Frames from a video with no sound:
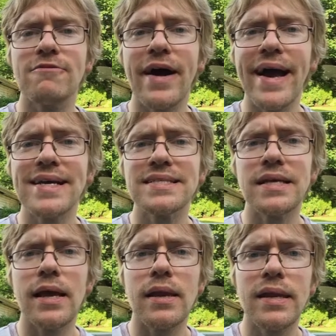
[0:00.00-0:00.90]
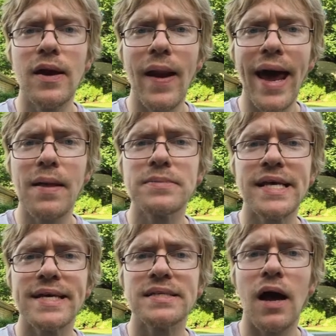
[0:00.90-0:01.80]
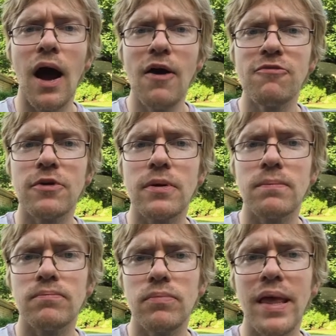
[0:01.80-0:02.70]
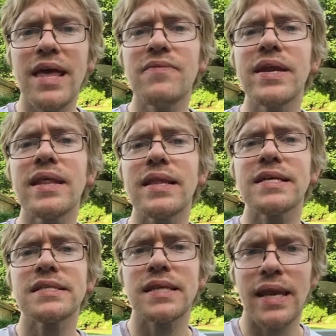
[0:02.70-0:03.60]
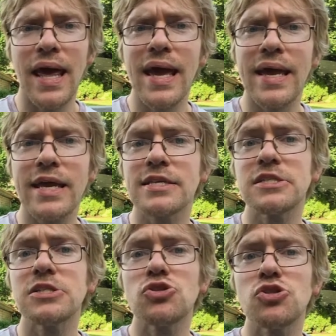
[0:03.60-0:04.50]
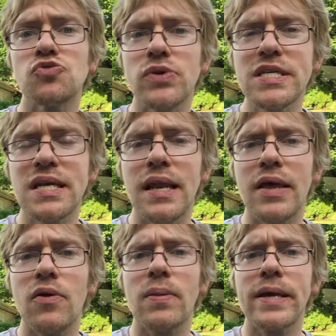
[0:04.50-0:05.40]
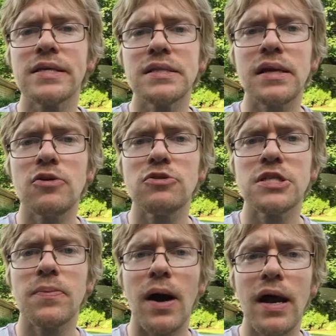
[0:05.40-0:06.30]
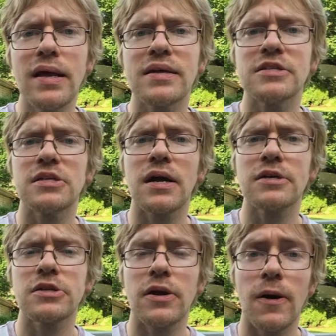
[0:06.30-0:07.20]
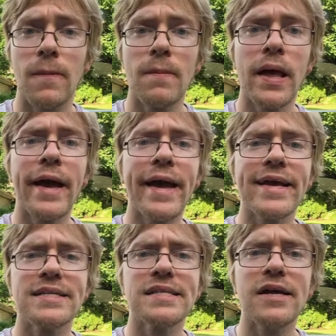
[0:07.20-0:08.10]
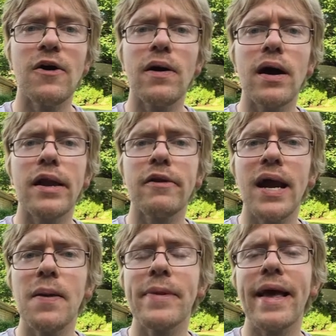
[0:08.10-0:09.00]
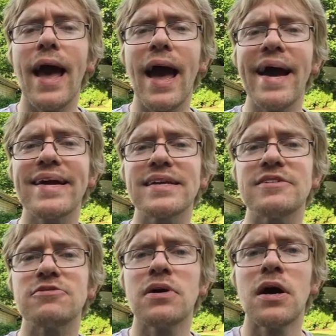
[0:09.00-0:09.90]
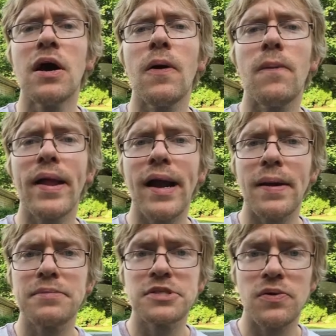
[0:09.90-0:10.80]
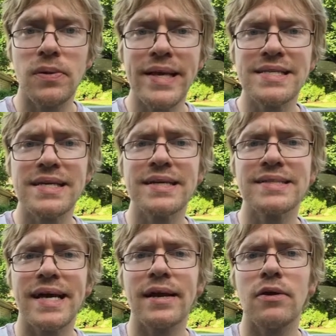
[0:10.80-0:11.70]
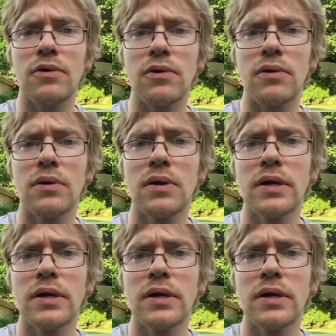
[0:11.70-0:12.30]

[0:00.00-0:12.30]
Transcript: advice Neil Adams has to offer. Even in this day, he just recently released an Uchimata instructional. He's still incredibly active when it comes to releasing technical